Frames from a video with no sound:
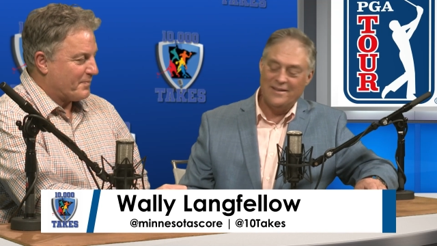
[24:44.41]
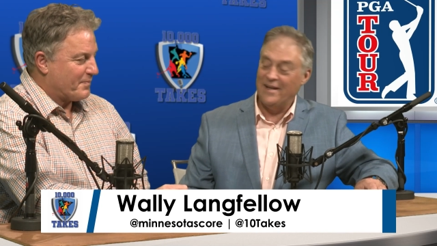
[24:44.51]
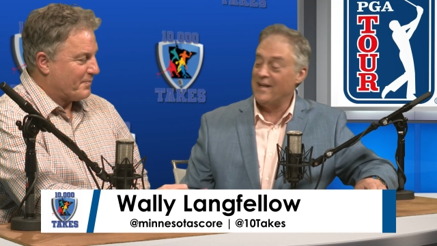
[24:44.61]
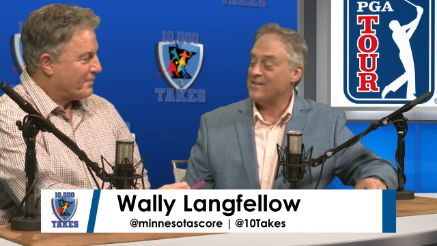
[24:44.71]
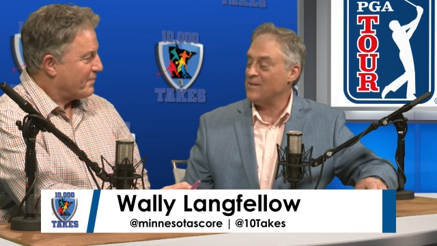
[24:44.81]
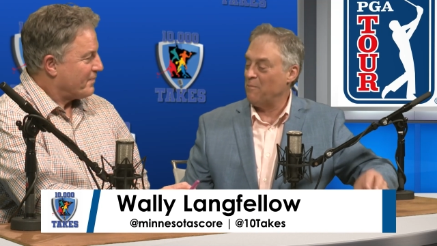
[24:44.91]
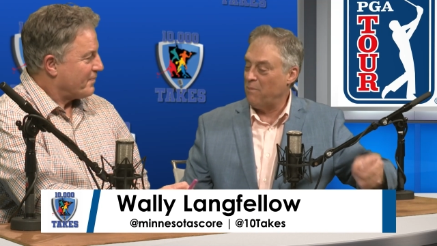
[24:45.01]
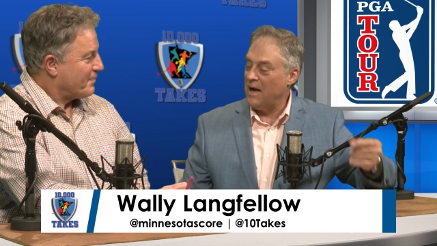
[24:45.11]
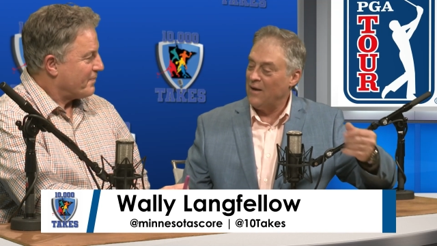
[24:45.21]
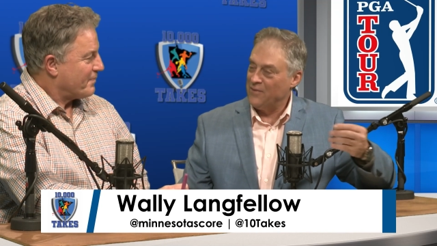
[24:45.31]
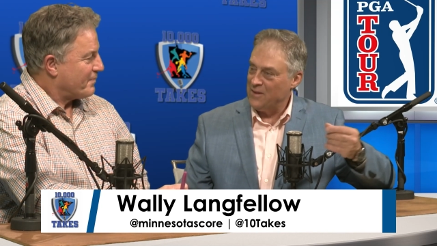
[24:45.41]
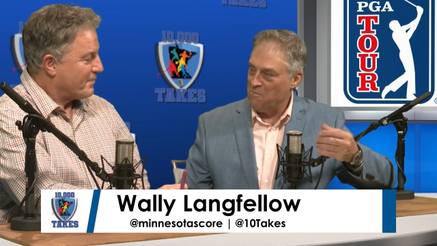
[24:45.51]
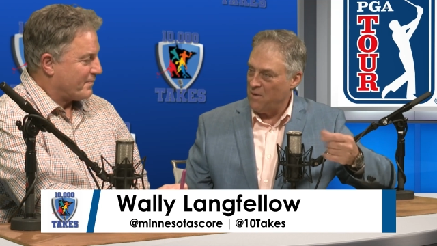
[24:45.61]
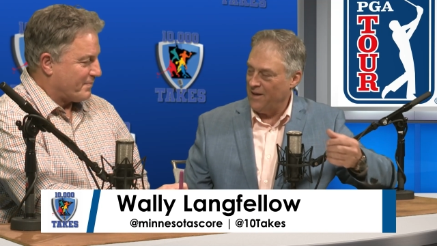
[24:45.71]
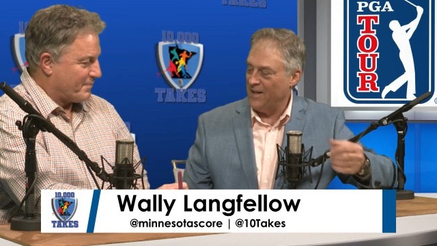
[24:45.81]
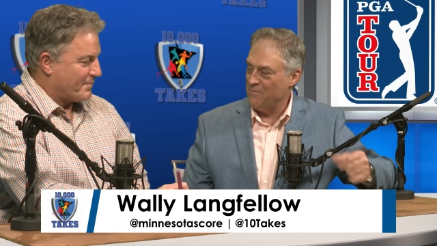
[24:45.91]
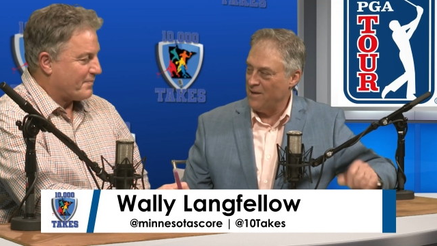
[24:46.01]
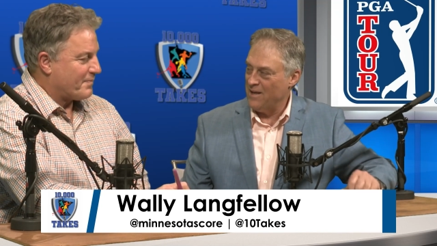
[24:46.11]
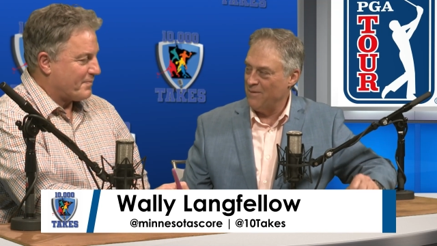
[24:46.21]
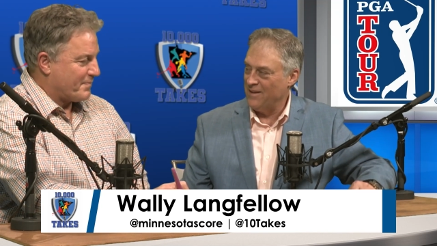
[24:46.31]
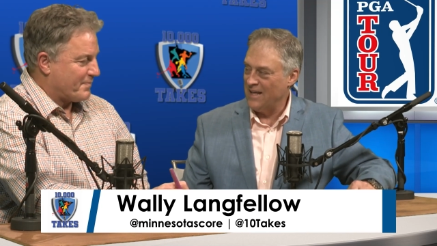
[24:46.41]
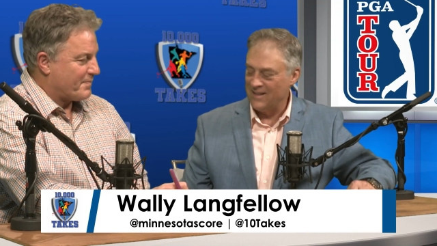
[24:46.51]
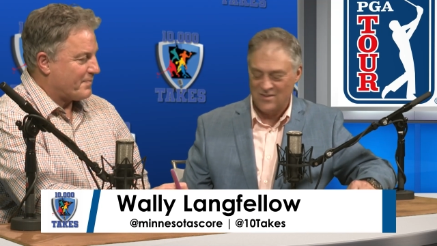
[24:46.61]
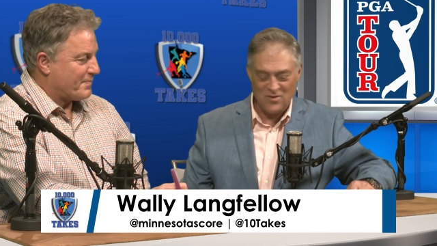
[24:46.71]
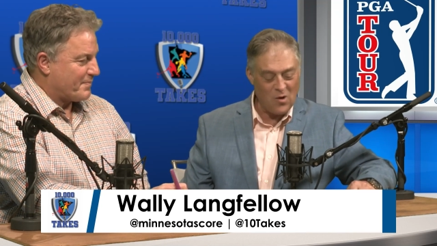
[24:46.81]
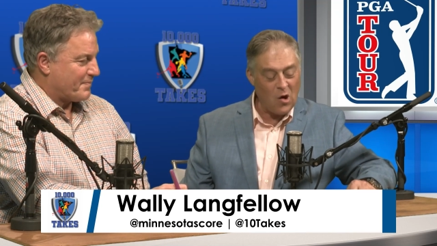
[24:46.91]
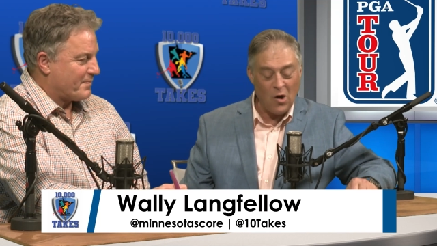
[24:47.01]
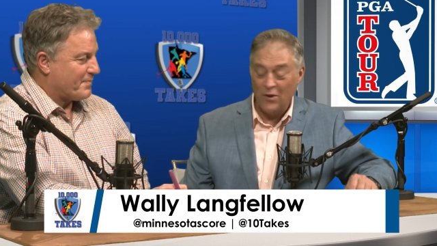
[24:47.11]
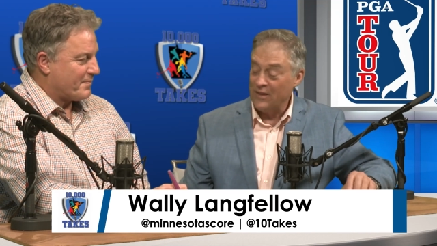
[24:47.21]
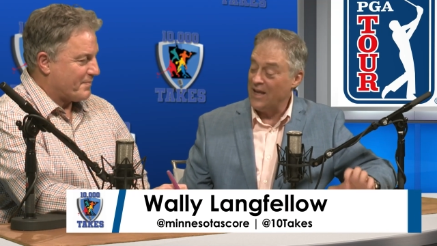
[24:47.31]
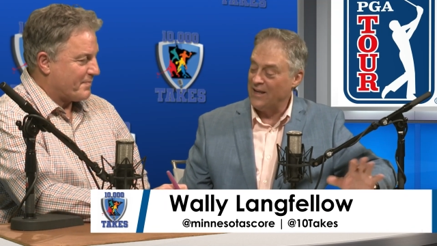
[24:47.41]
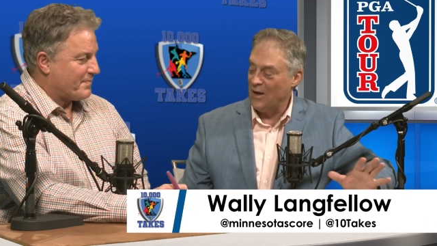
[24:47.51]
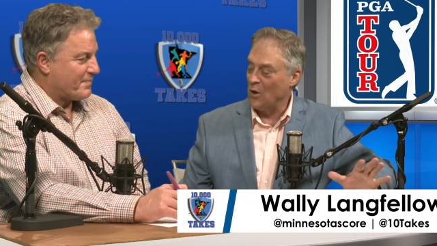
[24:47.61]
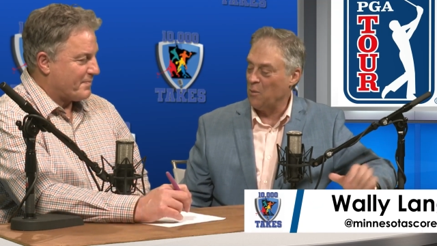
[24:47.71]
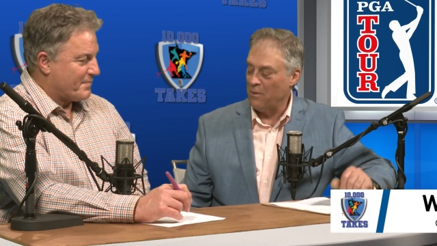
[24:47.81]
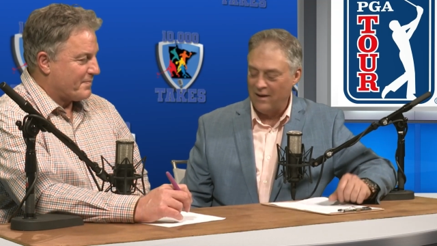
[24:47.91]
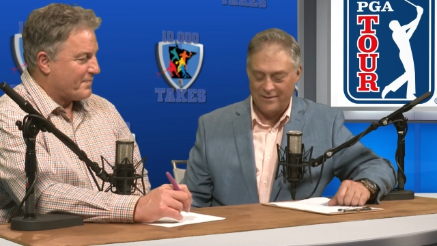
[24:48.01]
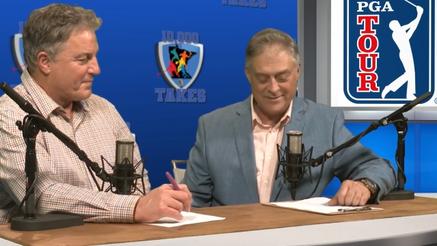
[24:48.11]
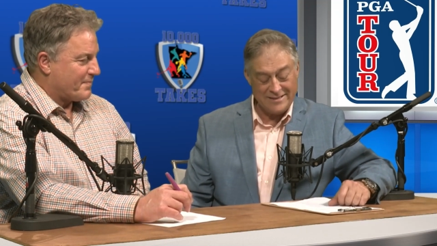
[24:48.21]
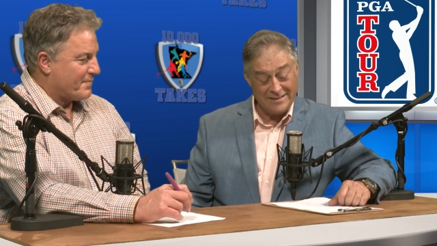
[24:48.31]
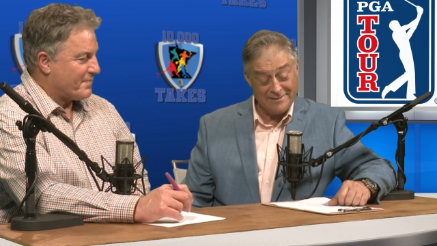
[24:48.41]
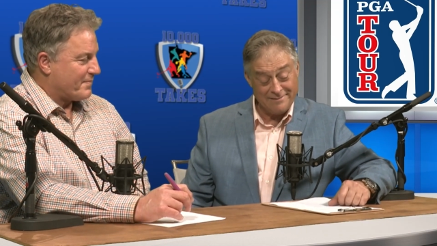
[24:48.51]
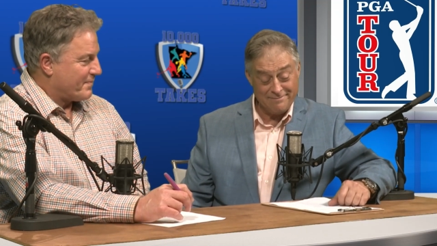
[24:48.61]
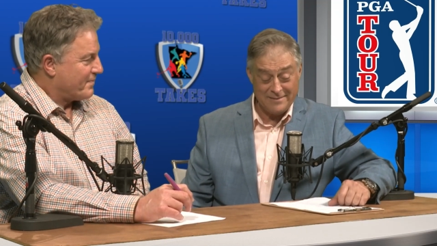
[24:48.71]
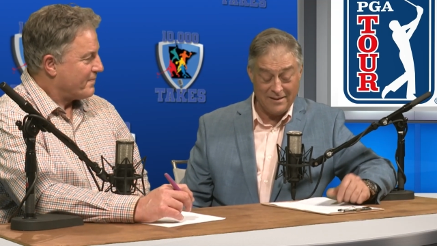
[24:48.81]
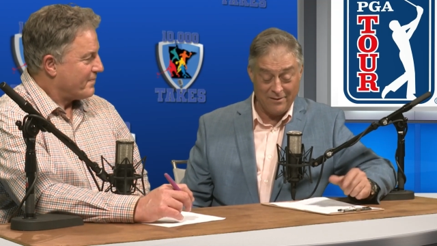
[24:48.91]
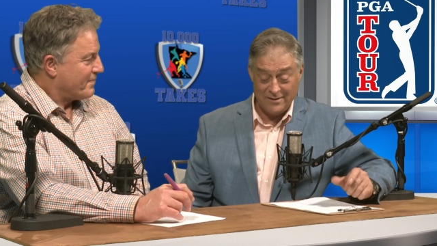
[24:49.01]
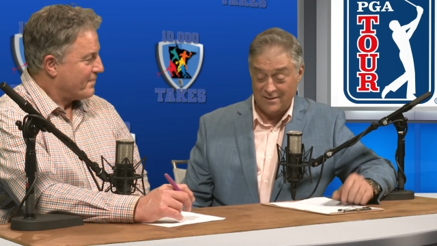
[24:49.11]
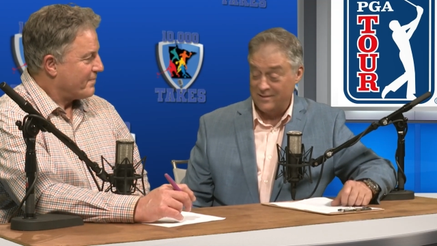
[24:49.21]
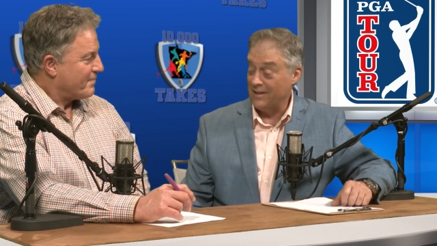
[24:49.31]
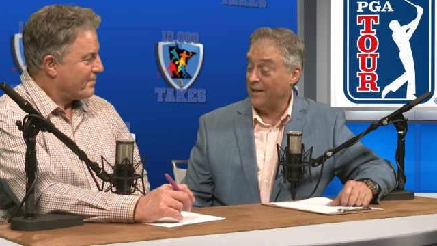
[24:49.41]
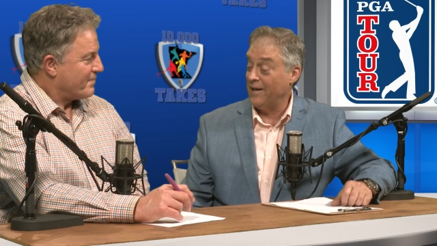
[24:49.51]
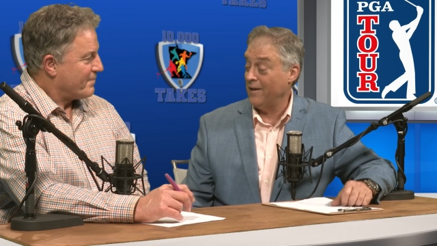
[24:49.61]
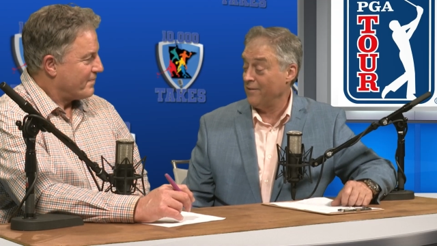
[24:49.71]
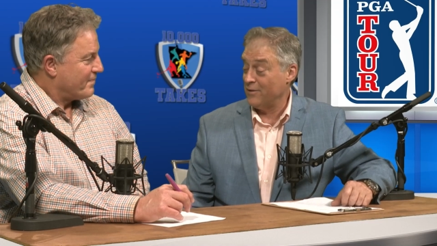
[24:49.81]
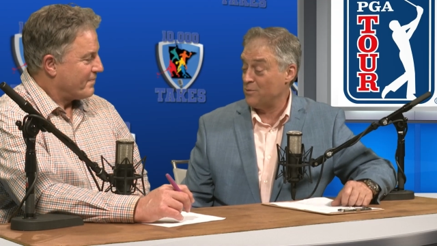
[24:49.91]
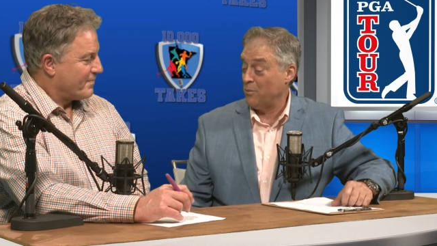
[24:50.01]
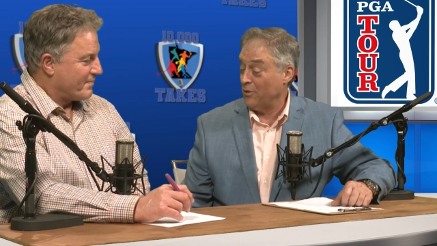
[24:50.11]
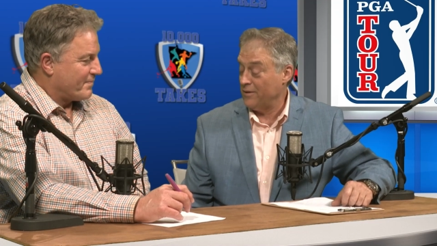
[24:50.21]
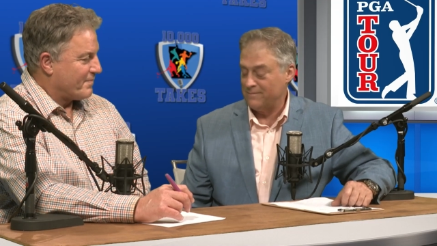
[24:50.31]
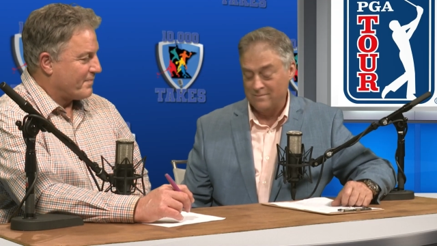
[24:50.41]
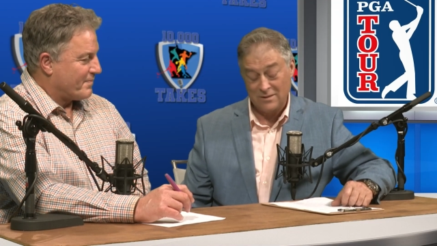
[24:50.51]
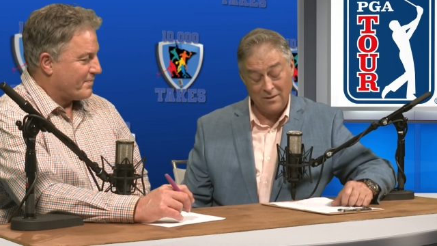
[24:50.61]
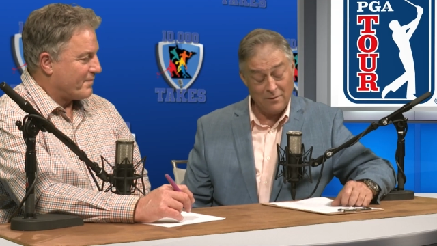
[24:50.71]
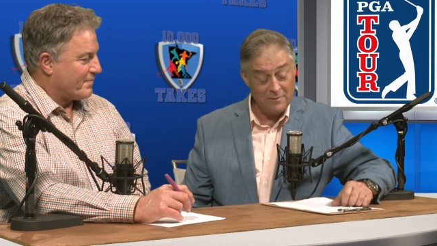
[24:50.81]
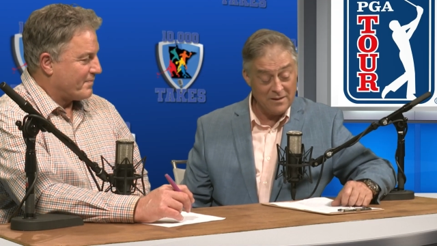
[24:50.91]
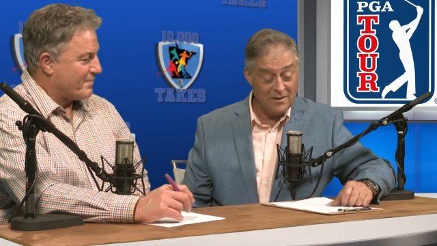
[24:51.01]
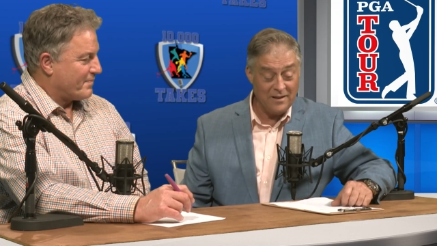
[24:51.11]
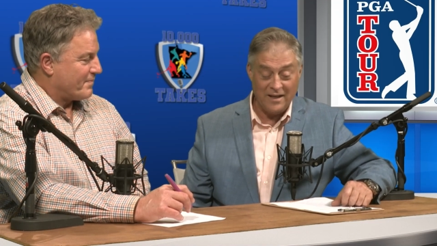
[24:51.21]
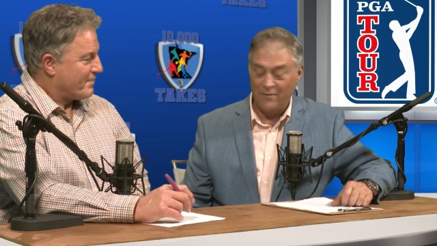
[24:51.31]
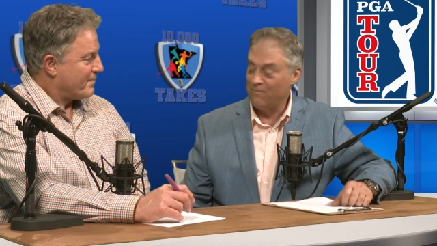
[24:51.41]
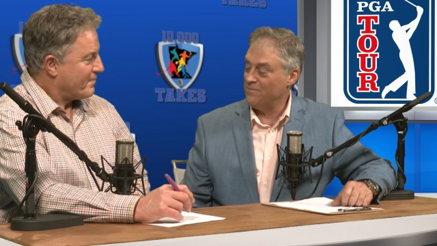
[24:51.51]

Speaker 1: It's about the money, baby. That's all they care about, and you know it's just like any other sport. So get